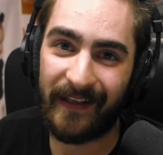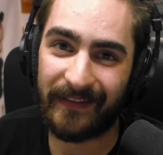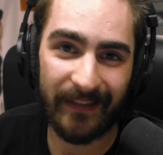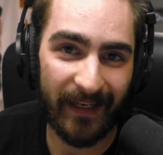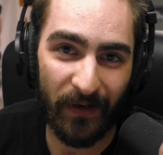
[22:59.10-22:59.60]

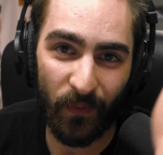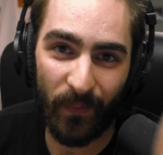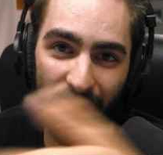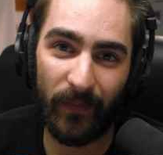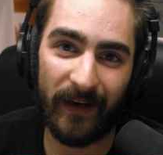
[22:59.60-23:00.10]
say
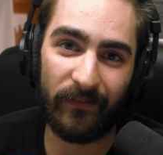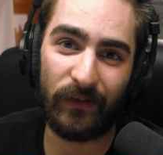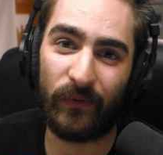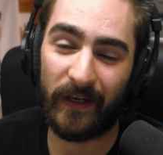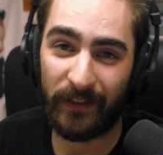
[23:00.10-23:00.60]
wear whatever
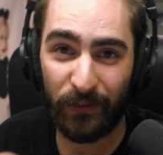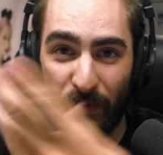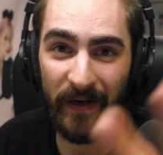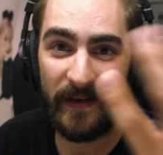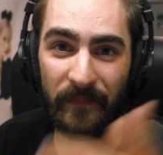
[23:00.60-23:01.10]
you want.
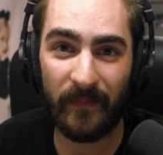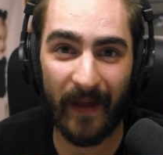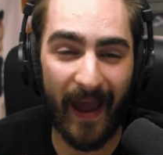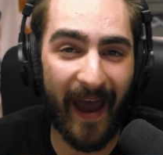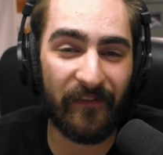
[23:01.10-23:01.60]
You want to
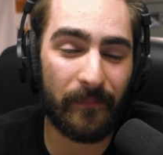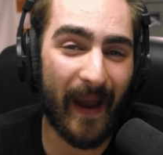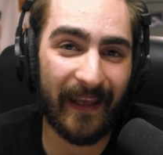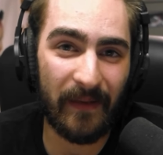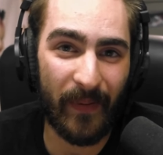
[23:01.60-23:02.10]
have
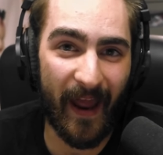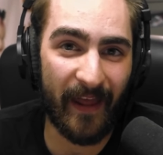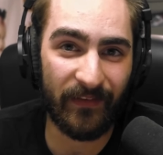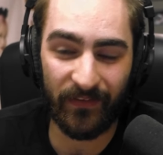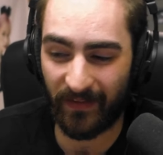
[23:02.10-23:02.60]
baggy pants